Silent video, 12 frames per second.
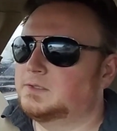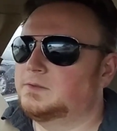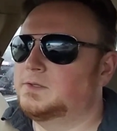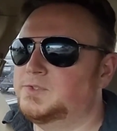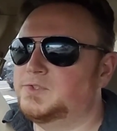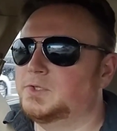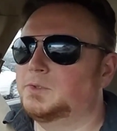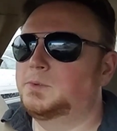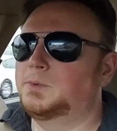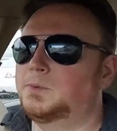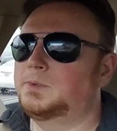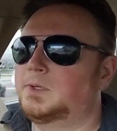The zoo.
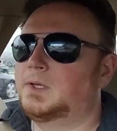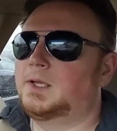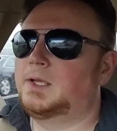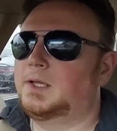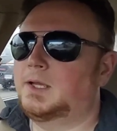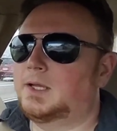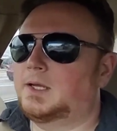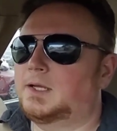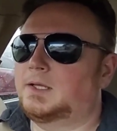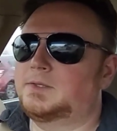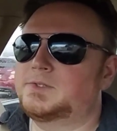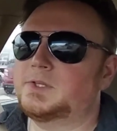
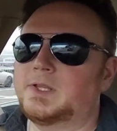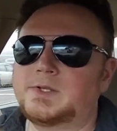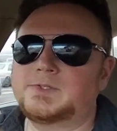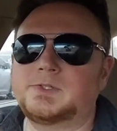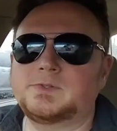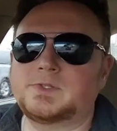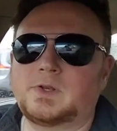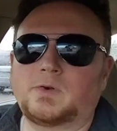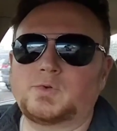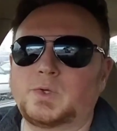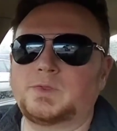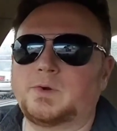Uh, there's a lot of zoos that don't
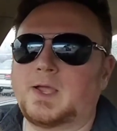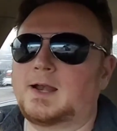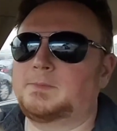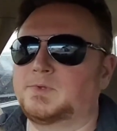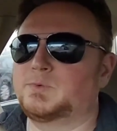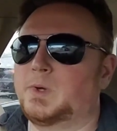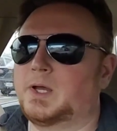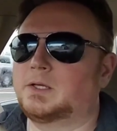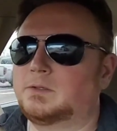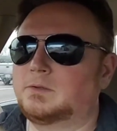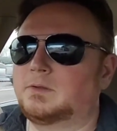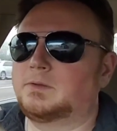treat their animals well.
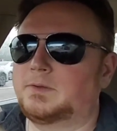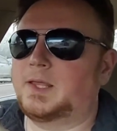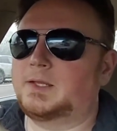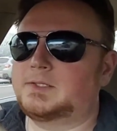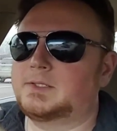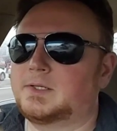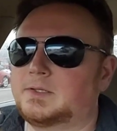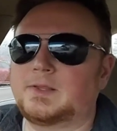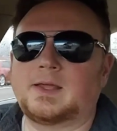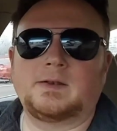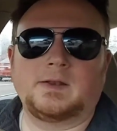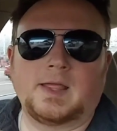That uh,
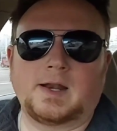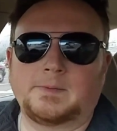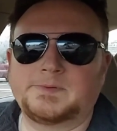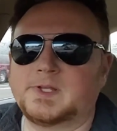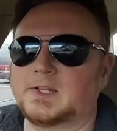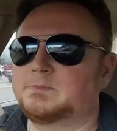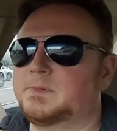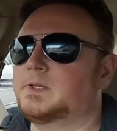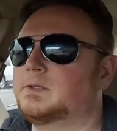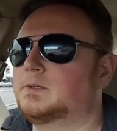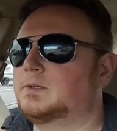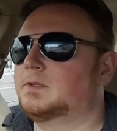that that upsets me.
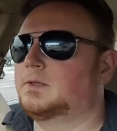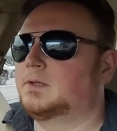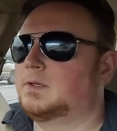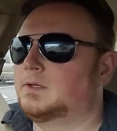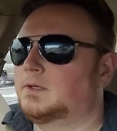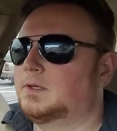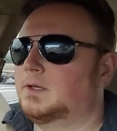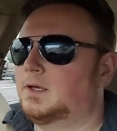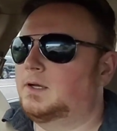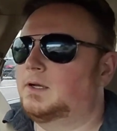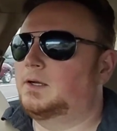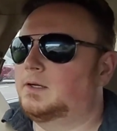
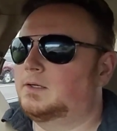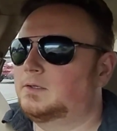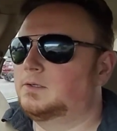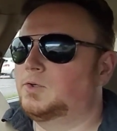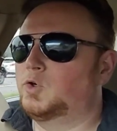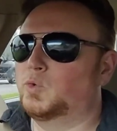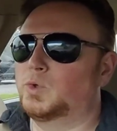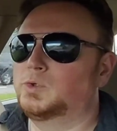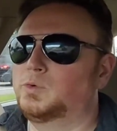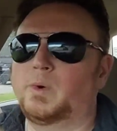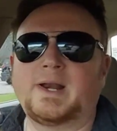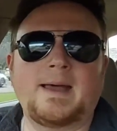Uh, Gru.
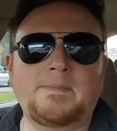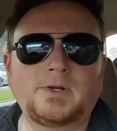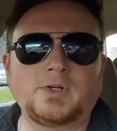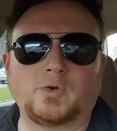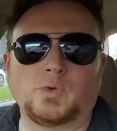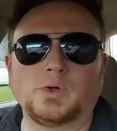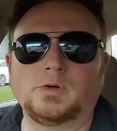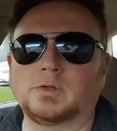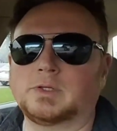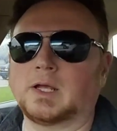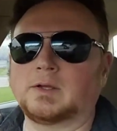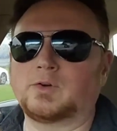What happened to Gru?
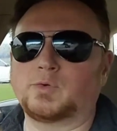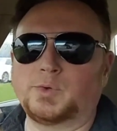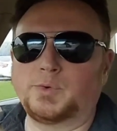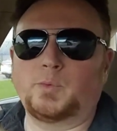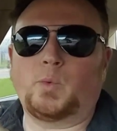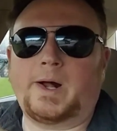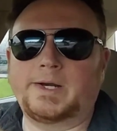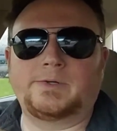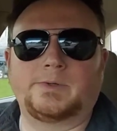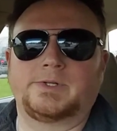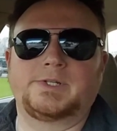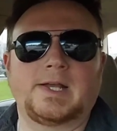Uh, Gru the
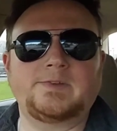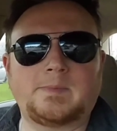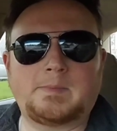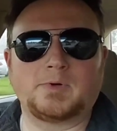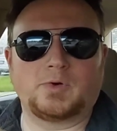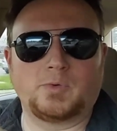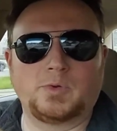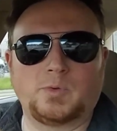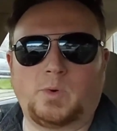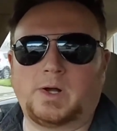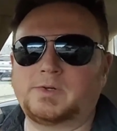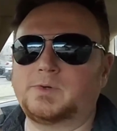Wanderer. Do you guys remember Gru the
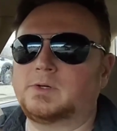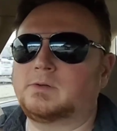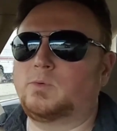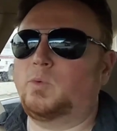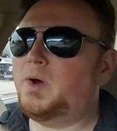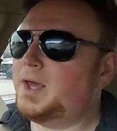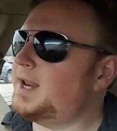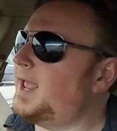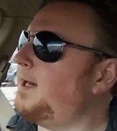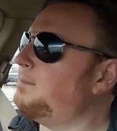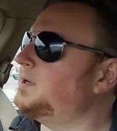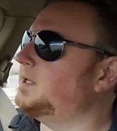Wanderer? What
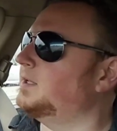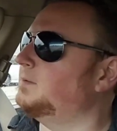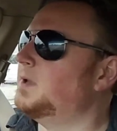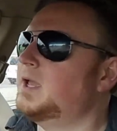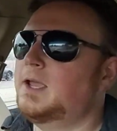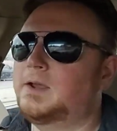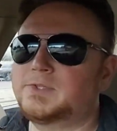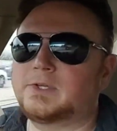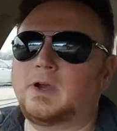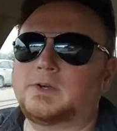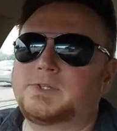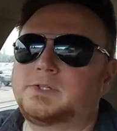happened to him? It was a
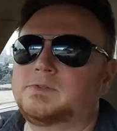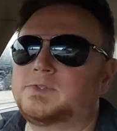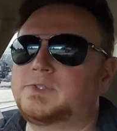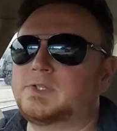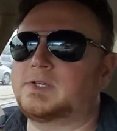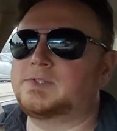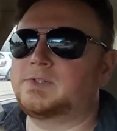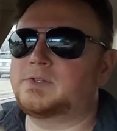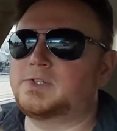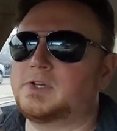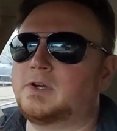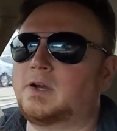cartoon. Uh,
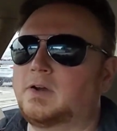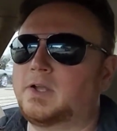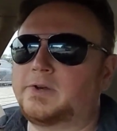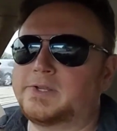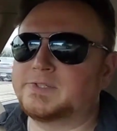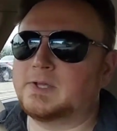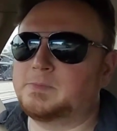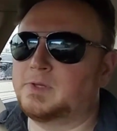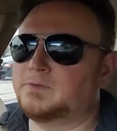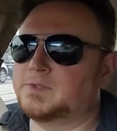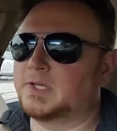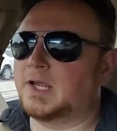Sergio Aragonés, I
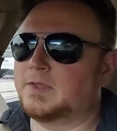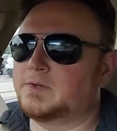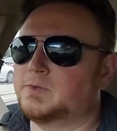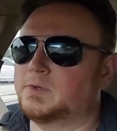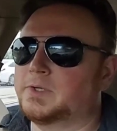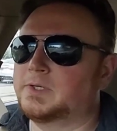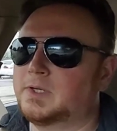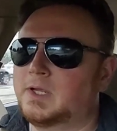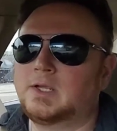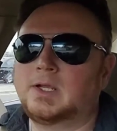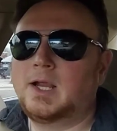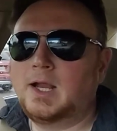believe, is the guy that drew it.
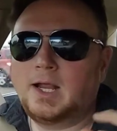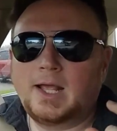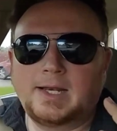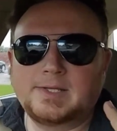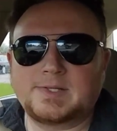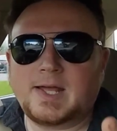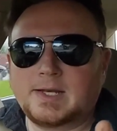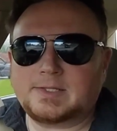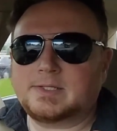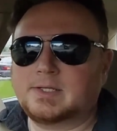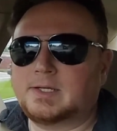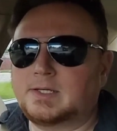And he's not.
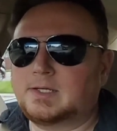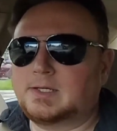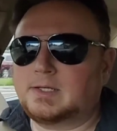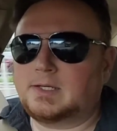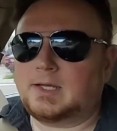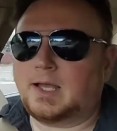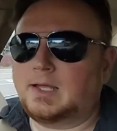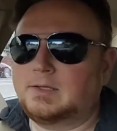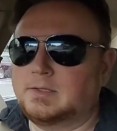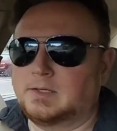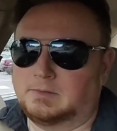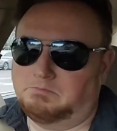Uh, I,
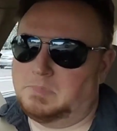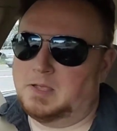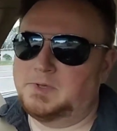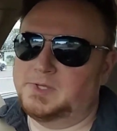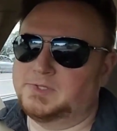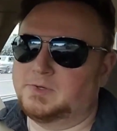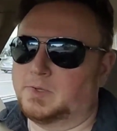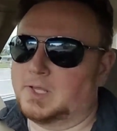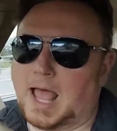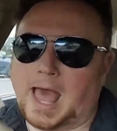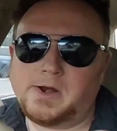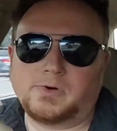maybe he's doing it.
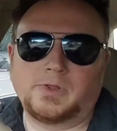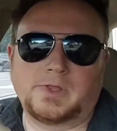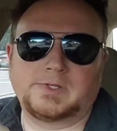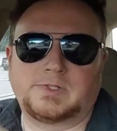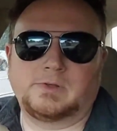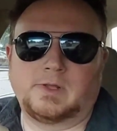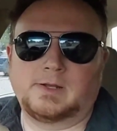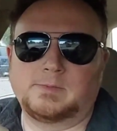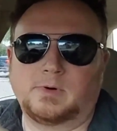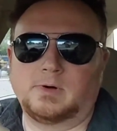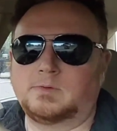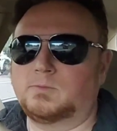I don't know that he's doing it
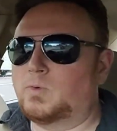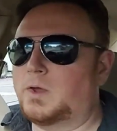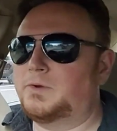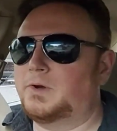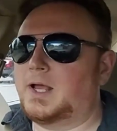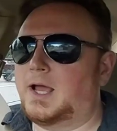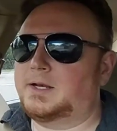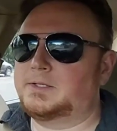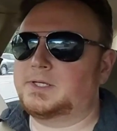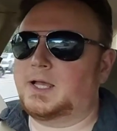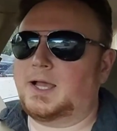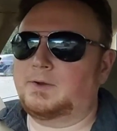anymore. And whether or not
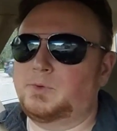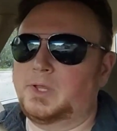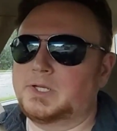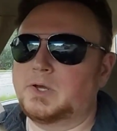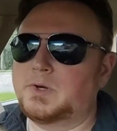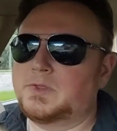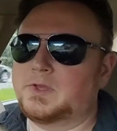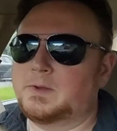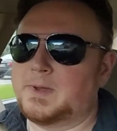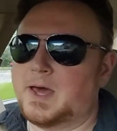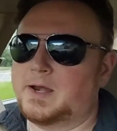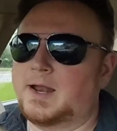uh, I really know anything
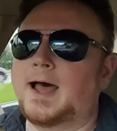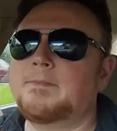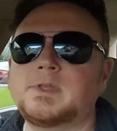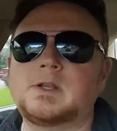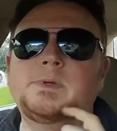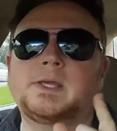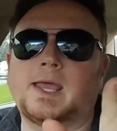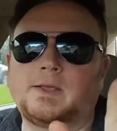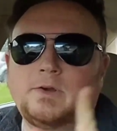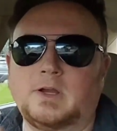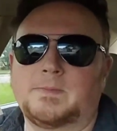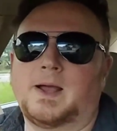about it, I'm going to be
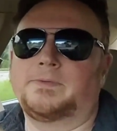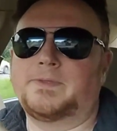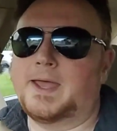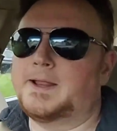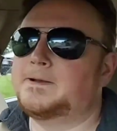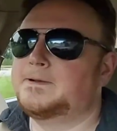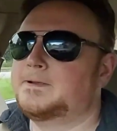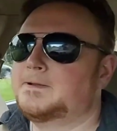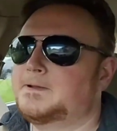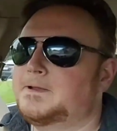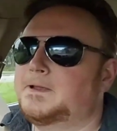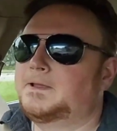angry about that.
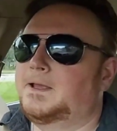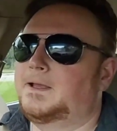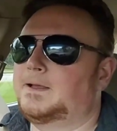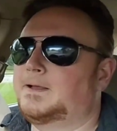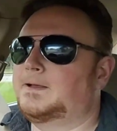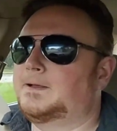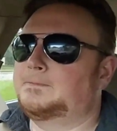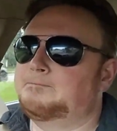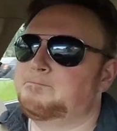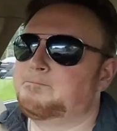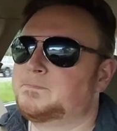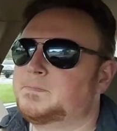
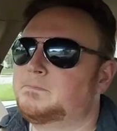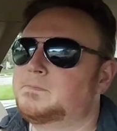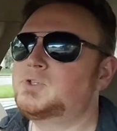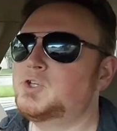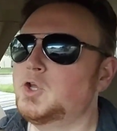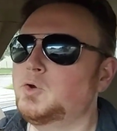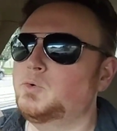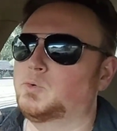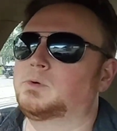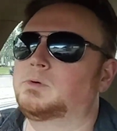Um... Two.